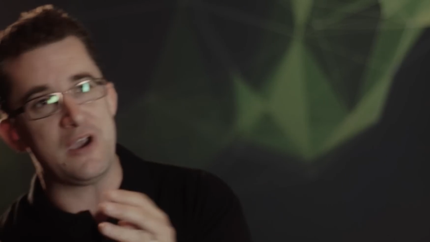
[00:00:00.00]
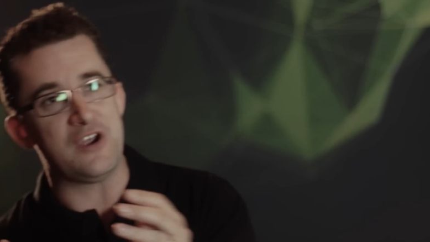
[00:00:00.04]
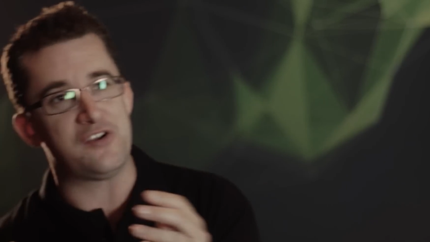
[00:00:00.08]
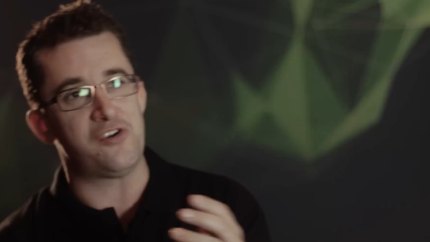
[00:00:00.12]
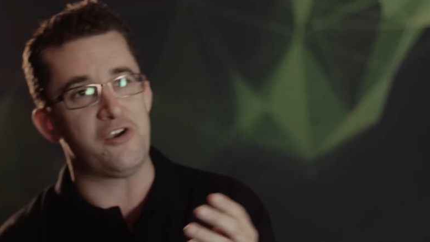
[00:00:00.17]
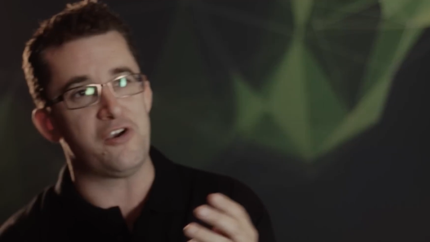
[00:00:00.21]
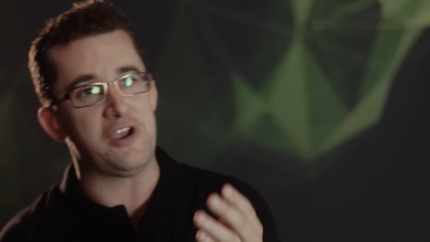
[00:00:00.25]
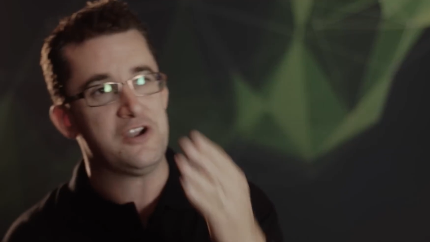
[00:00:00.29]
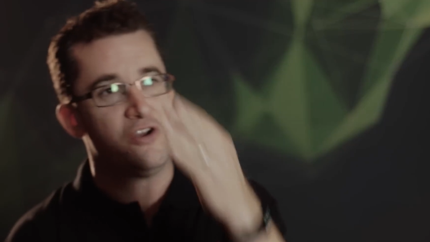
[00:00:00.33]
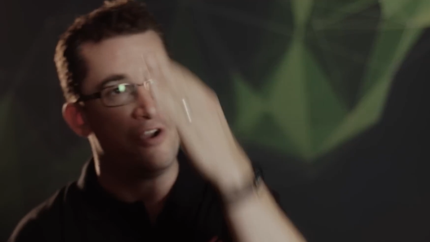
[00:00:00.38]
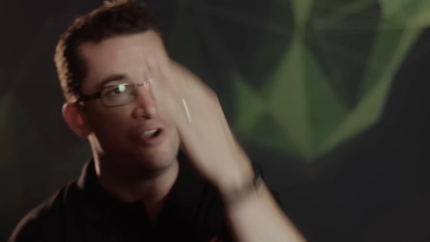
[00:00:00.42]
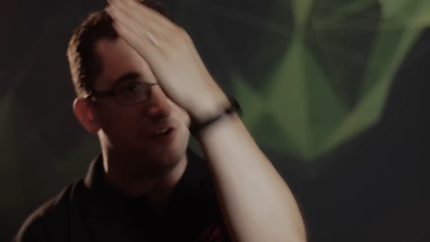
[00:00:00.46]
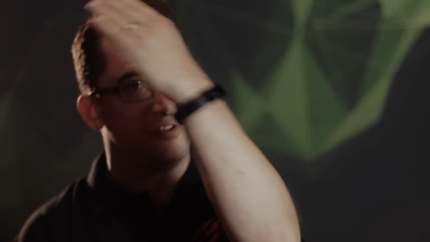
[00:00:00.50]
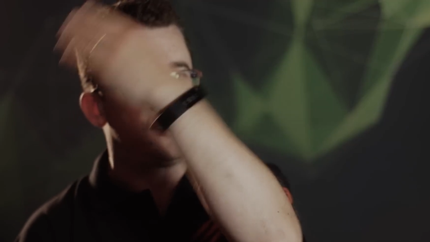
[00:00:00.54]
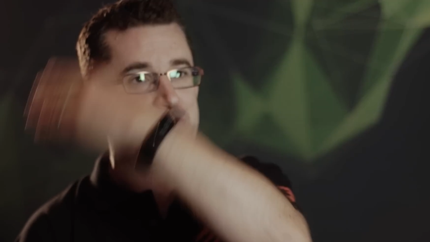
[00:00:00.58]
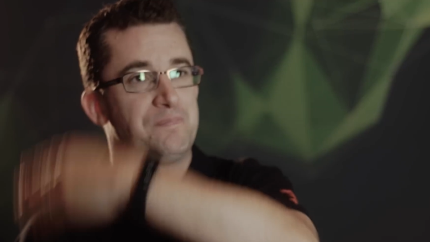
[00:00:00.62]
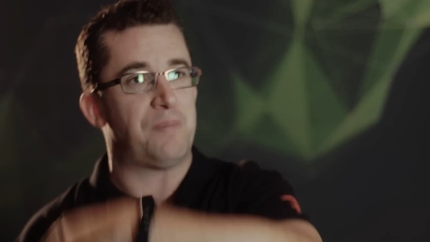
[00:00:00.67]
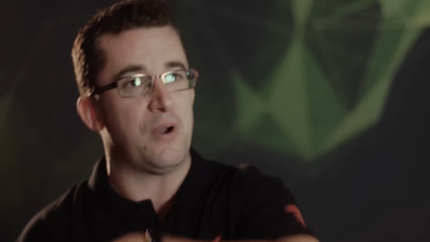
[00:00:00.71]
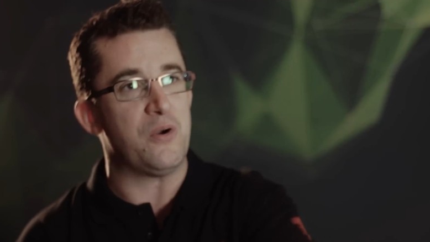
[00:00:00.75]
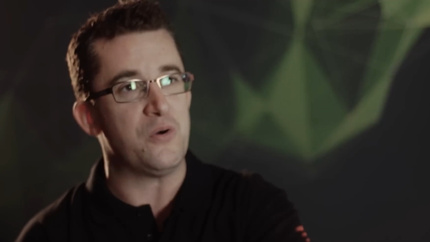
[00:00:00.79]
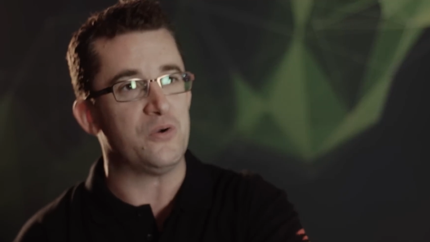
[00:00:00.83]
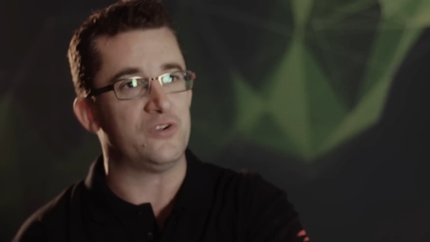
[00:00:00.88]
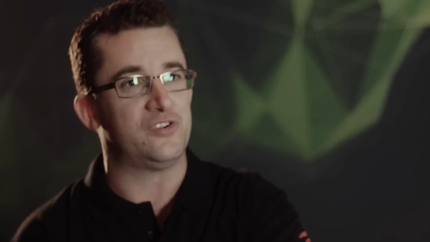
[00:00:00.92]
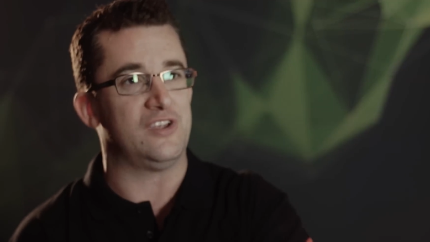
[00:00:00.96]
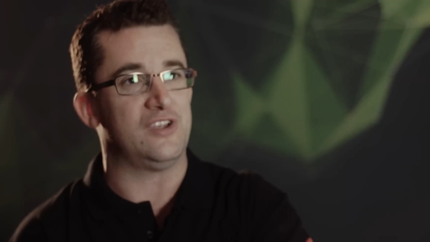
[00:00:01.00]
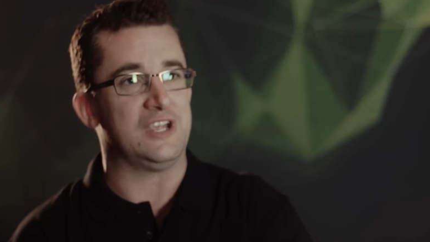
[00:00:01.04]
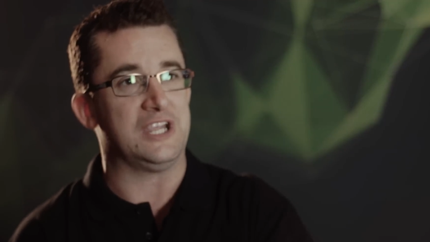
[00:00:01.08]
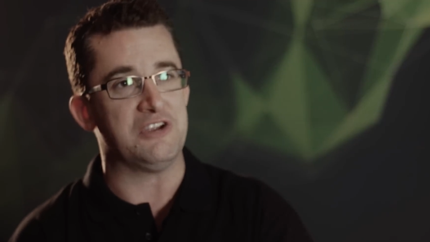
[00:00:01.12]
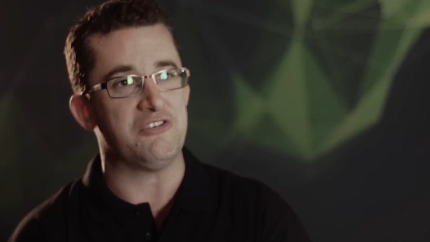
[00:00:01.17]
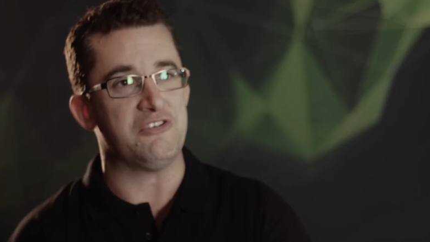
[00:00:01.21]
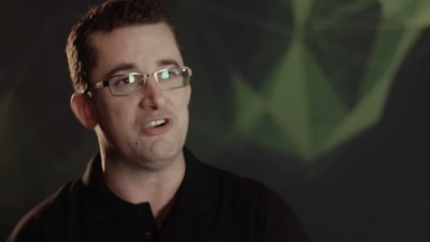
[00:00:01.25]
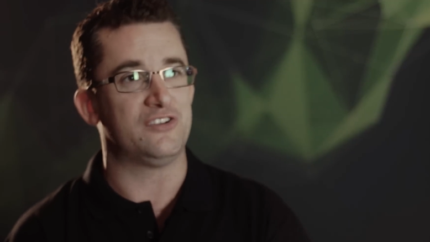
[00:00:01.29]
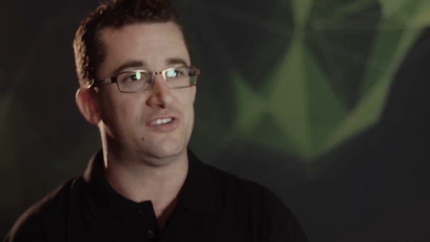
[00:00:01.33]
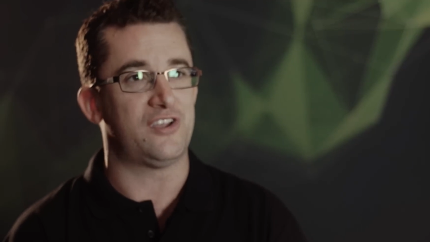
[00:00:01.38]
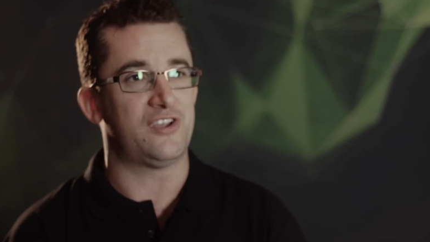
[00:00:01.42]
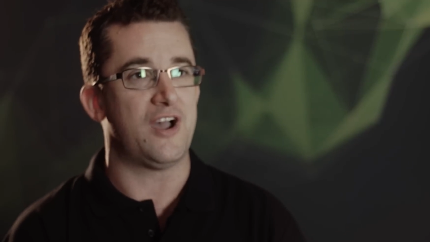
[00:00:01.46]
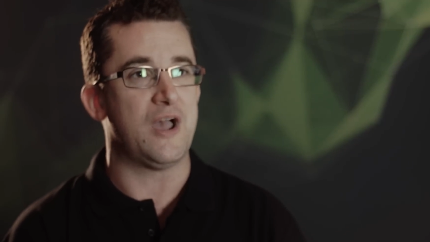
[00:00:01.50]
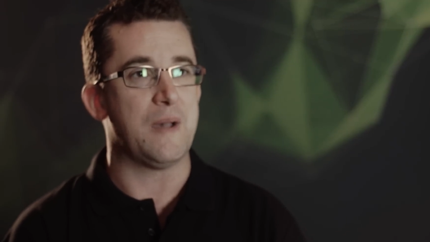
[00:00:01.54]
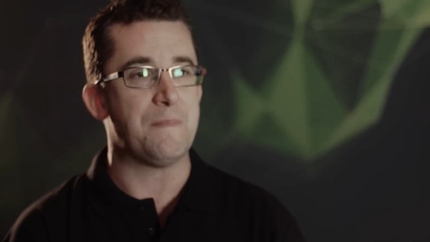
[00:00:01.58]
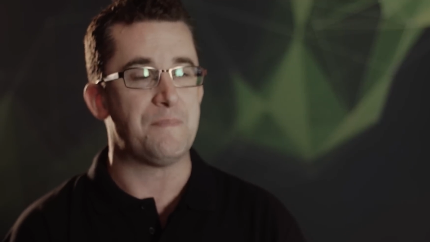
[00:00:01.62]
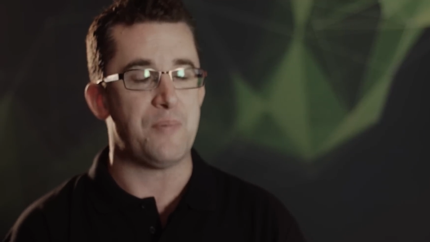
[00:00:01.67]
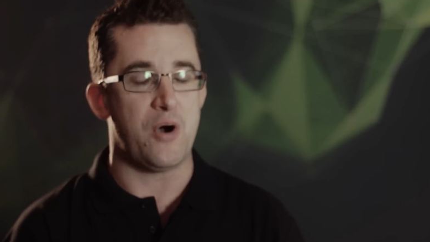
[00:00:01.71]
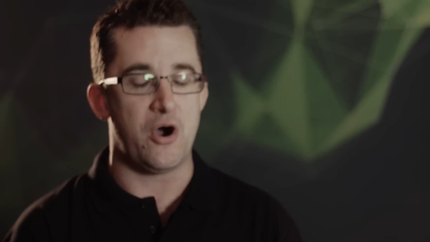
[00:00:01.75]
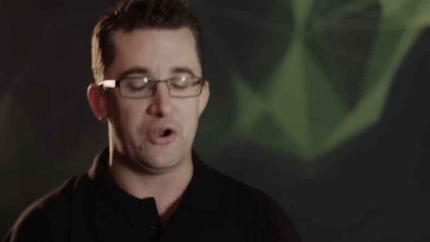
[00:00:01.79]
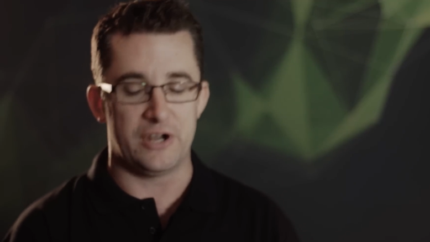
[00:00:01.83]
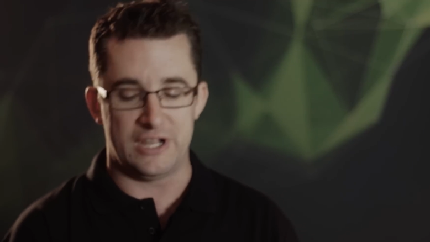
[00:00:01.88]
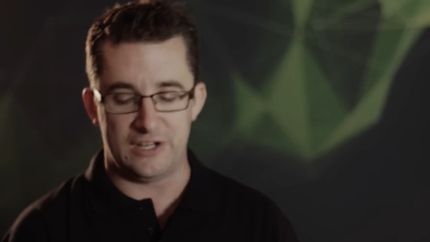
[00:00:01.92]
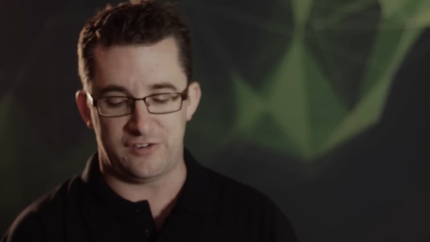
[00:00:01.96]
sure you're not exposing your entire
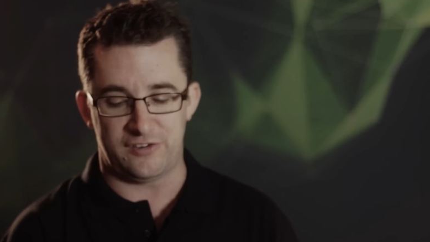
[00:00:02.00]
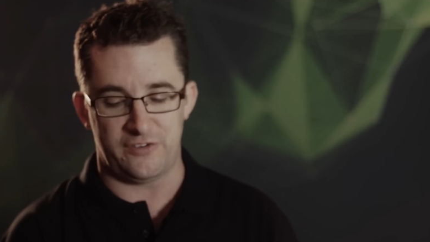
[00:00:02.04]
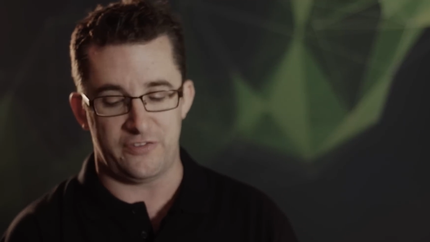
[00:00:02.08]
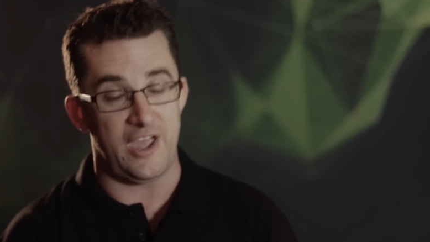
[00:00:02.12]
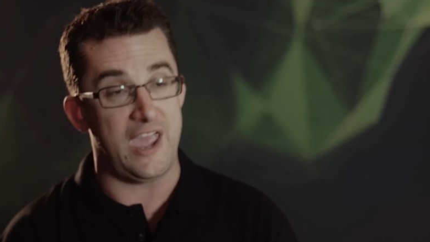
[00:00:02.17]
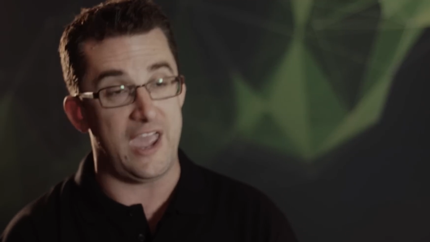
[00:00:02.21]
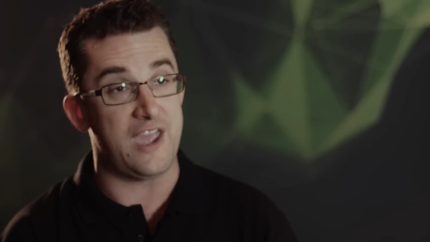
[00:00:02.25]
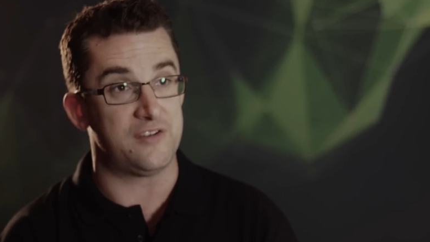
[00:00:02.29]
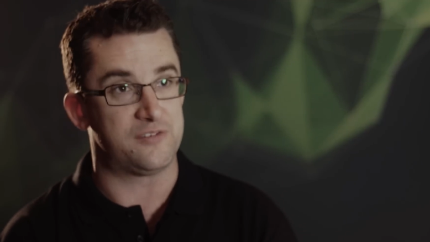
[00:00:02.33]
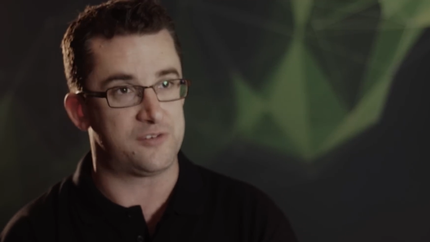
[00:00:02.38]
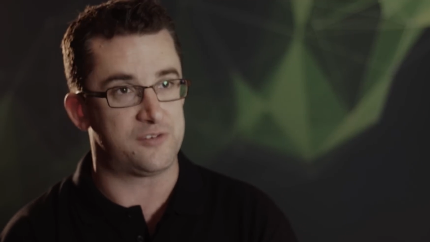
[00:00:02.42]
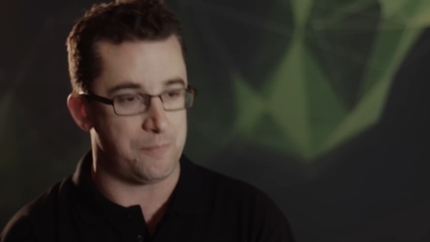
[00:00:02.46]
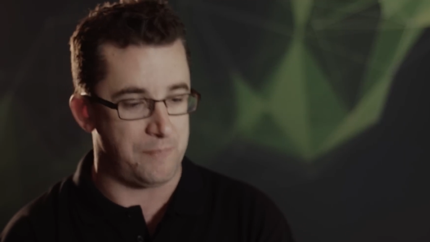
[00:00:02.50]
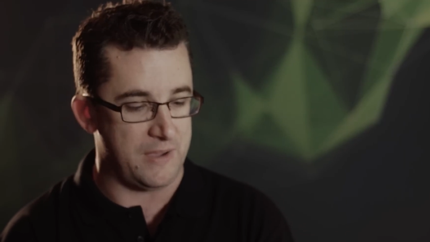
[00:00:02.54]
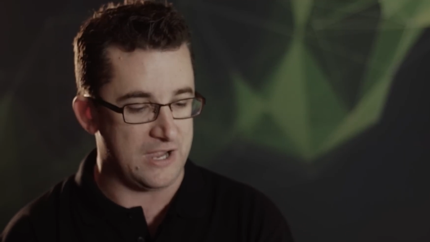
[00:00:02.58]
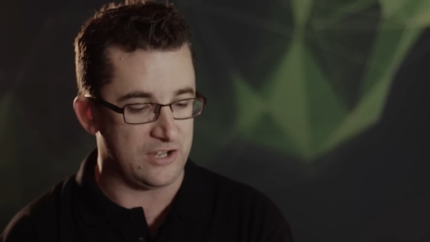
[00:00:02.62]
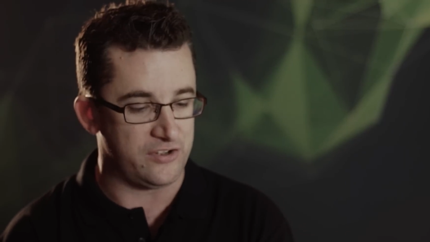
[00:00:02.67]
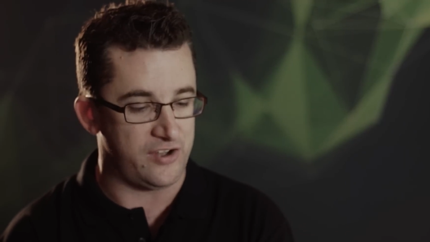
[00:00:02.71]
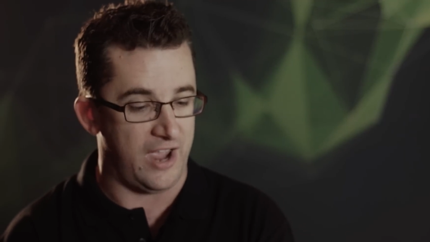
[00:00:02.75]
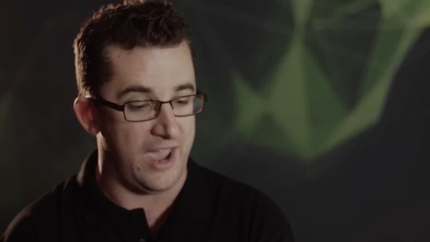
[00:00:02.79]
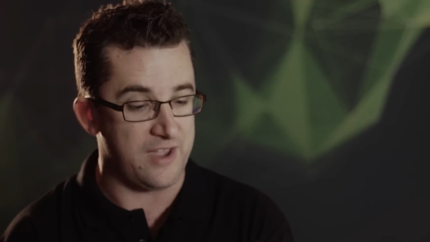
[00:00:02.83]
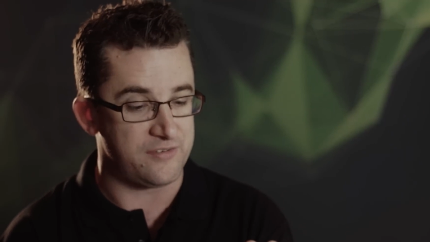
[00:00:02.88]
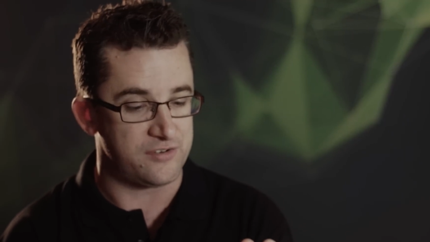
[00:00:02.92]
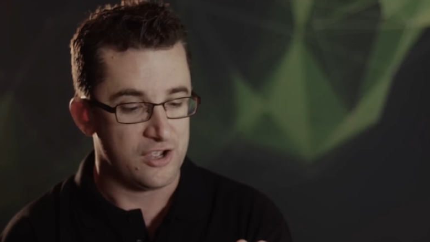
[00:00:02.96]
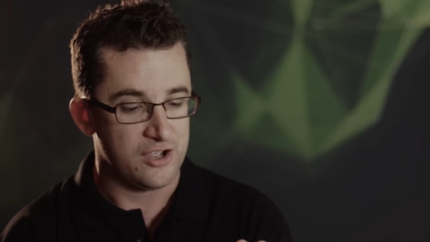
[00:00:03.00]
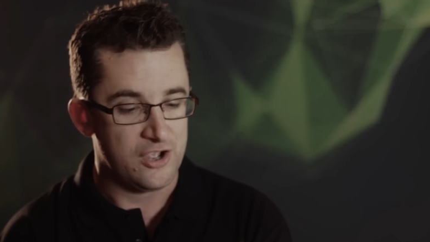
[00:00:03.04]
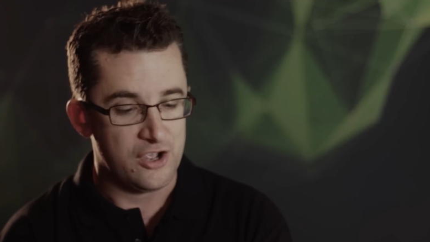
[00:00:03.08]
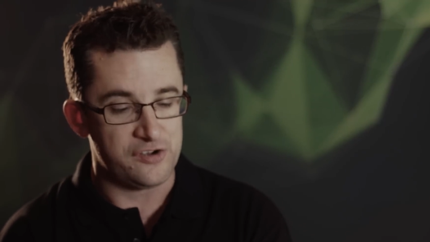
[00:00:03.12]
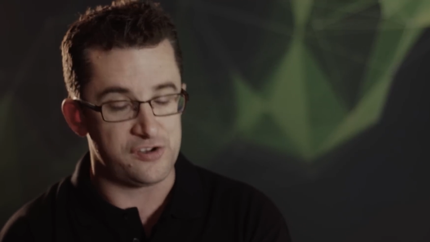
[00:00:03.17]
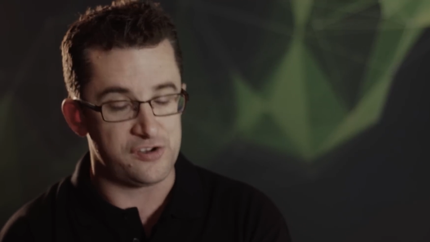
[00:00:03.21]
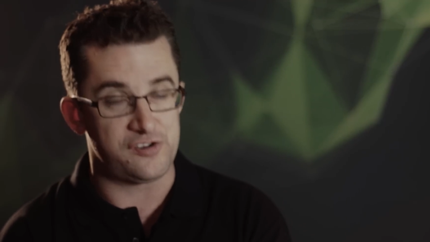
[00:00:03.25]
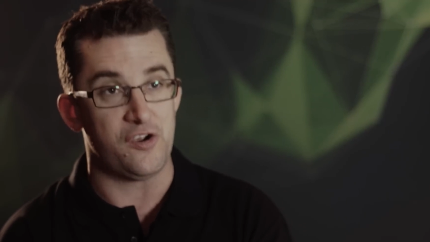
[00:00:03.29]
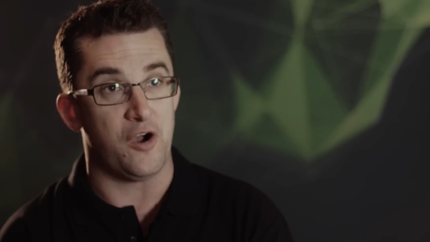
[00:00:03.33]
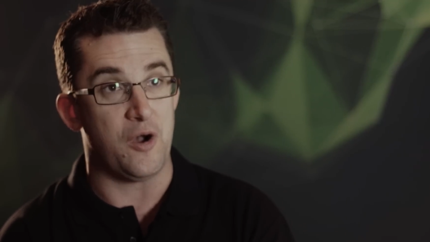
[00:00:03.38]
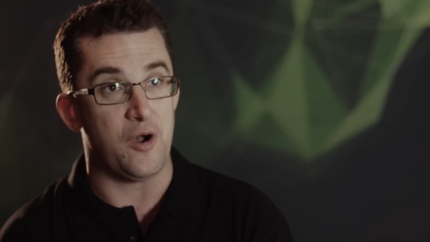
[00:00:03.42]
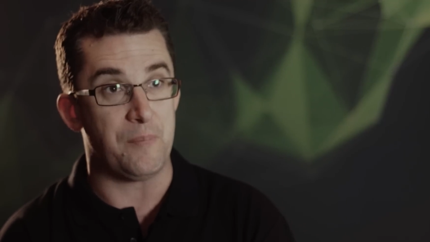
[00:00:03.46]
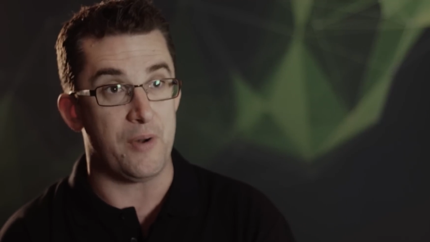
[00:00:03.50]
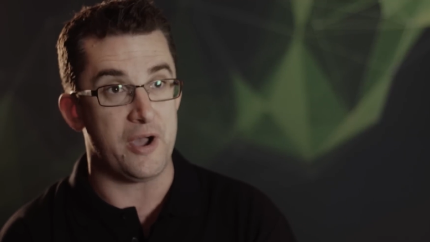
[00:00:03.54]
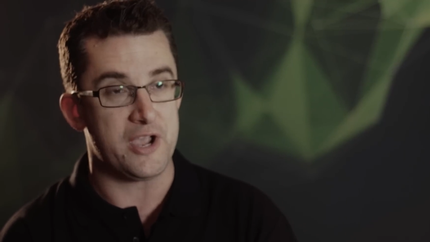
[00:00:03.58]
body to being shot by